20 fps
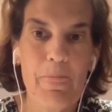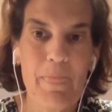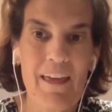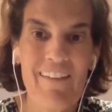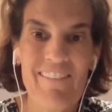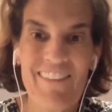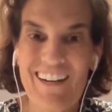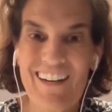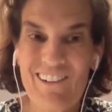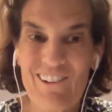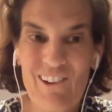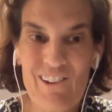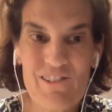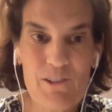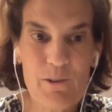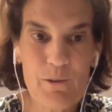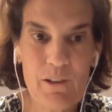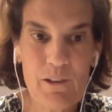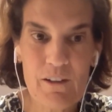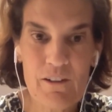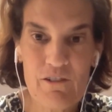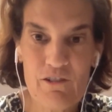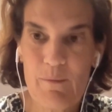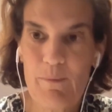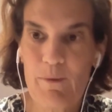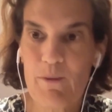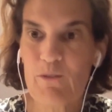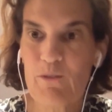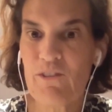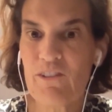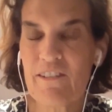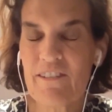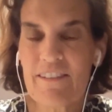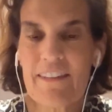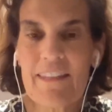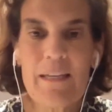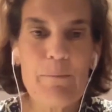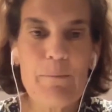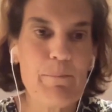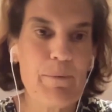And then it also contributes to
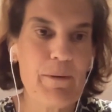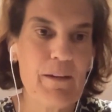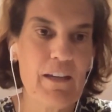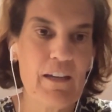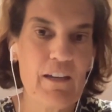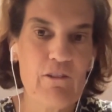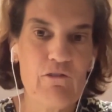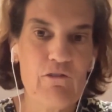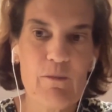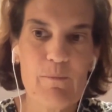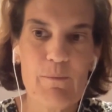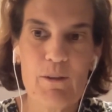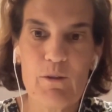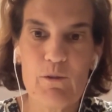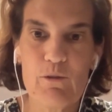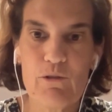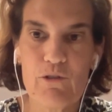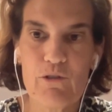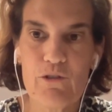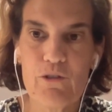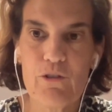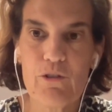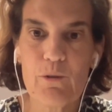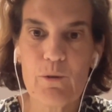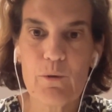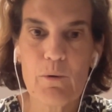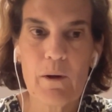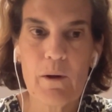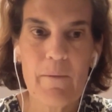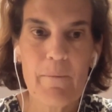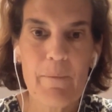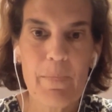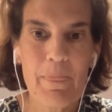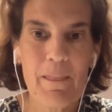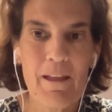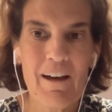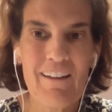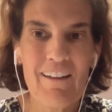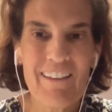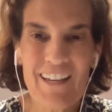sleep, and it contributes to
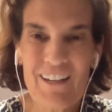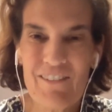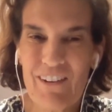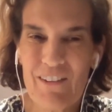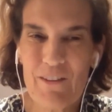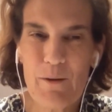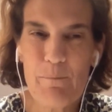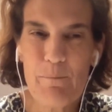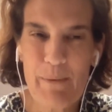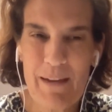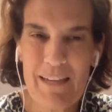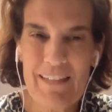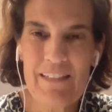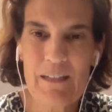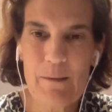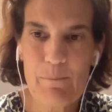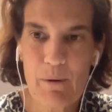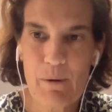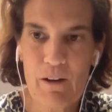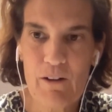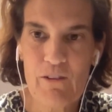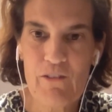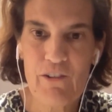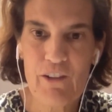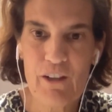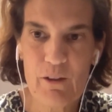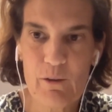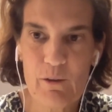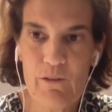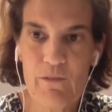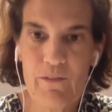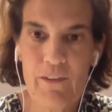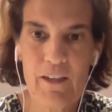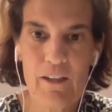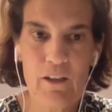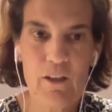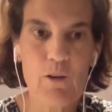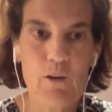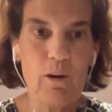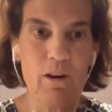a lot of other basic parts
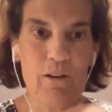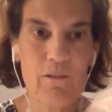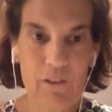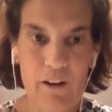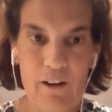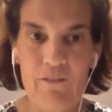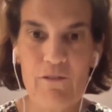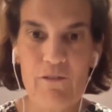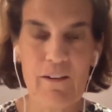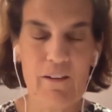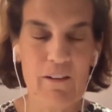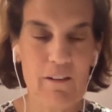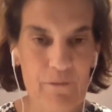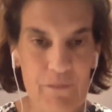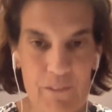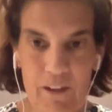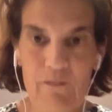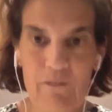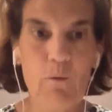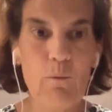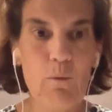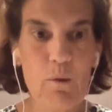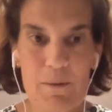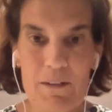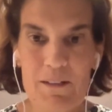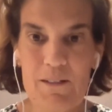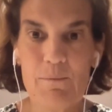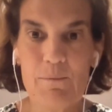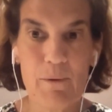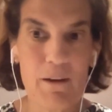of a woman's